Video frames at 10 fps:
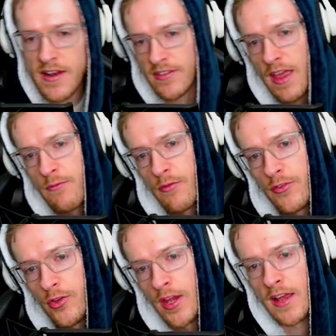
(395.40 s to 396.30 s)
this game for a
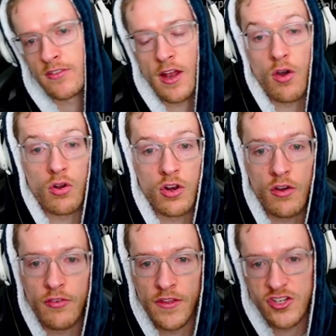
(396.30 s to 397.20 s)
few years, kind of on and
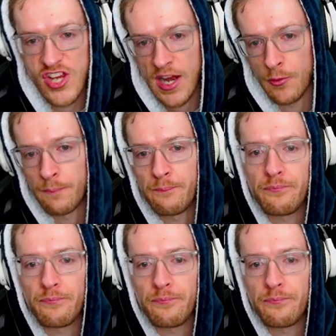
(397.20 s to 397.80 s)
off on the channel.